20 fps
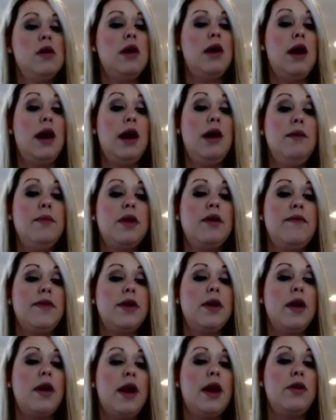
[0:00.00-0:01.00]
I'm going to
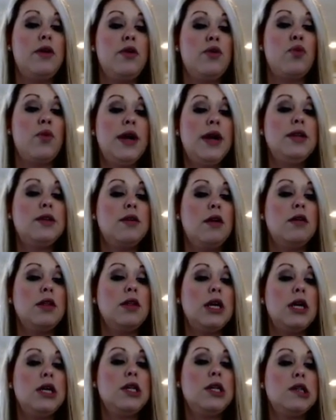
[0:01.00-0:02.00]
figure out how to erase all
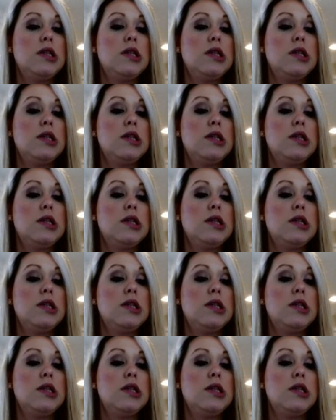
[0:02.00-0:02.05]
this.